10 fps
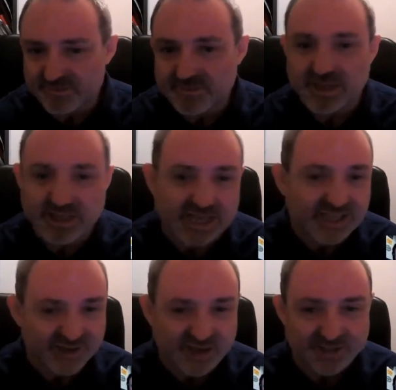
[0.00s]

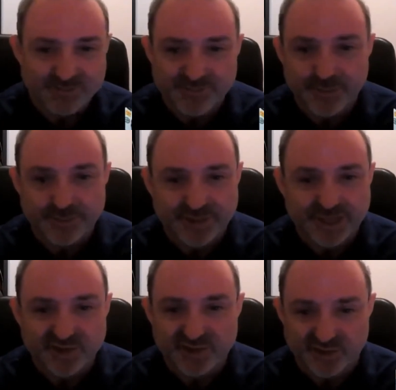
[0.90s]
occasionally
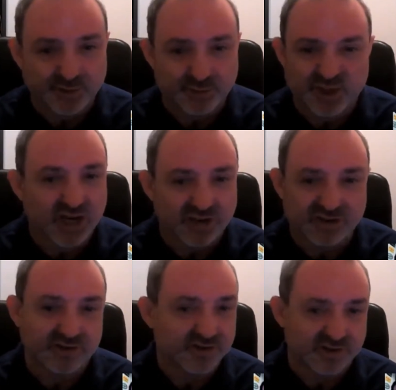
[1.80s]
fermentations do
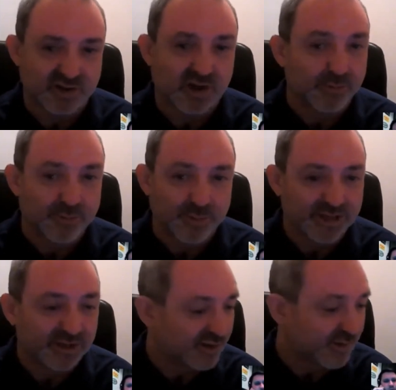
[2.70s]
just stop when
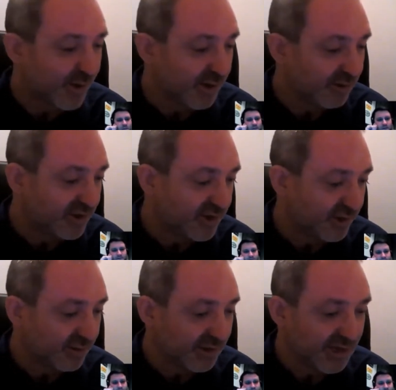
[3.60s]
they're not supposed
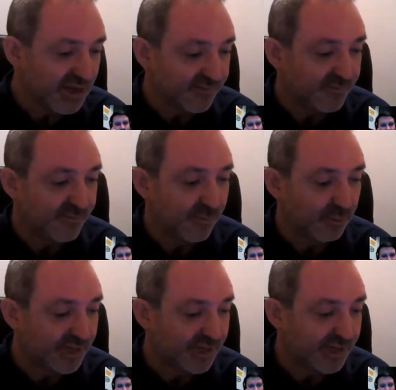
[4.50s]
to. The yeast
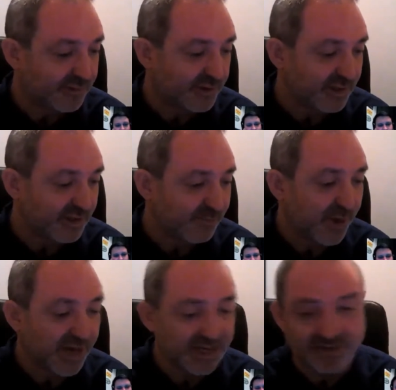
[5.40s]
falls out and it's a
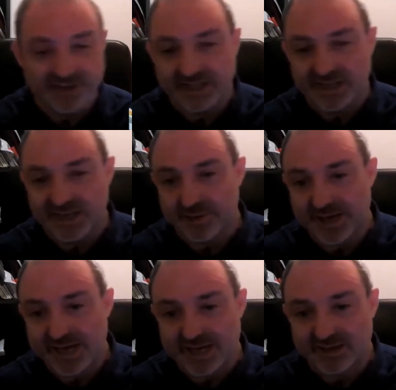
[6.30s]
pain to get it
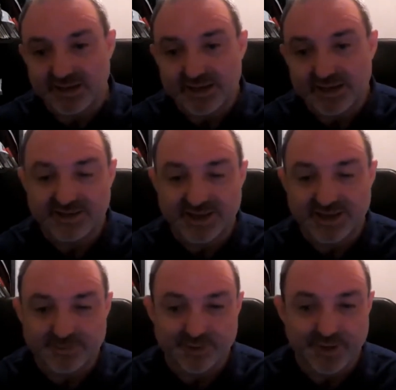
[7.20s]
going again. This
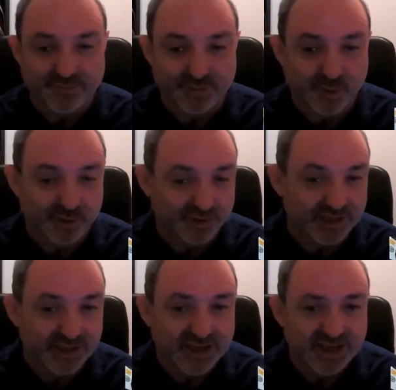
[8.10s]
happens to
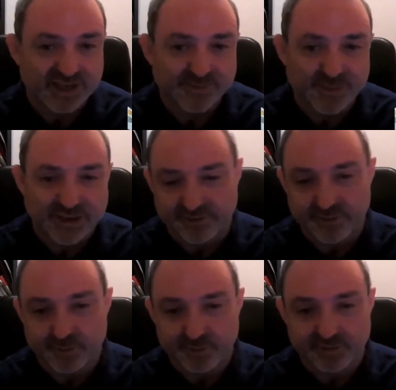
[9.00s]
everybody, especially if
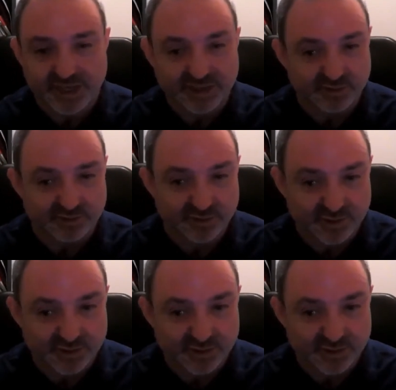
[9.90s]
you brew saisons.